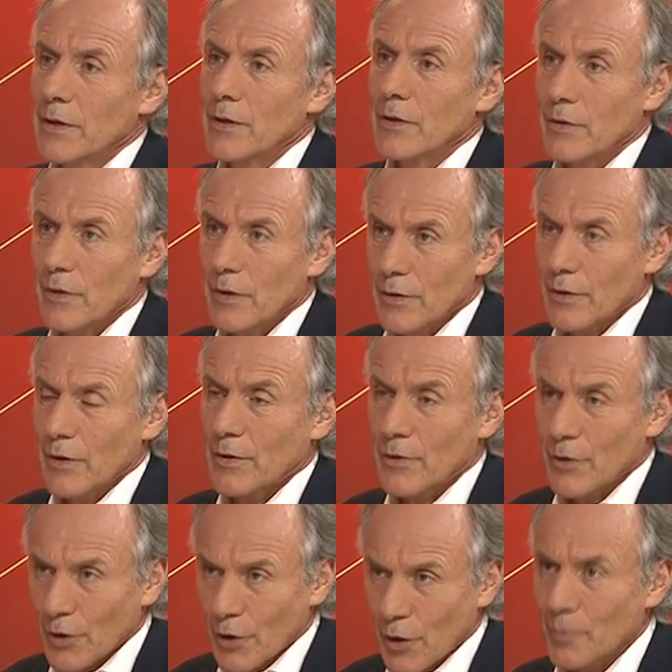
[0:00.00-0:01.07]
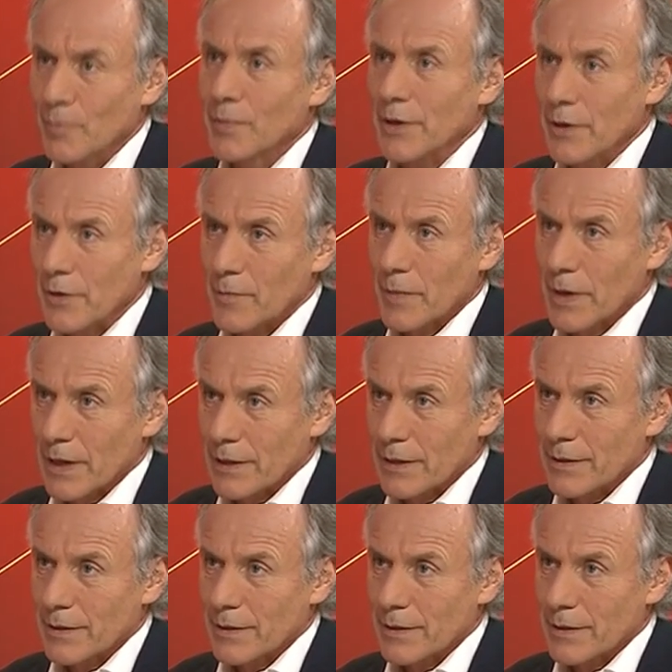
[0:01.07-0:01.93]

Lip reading: it's a complex market.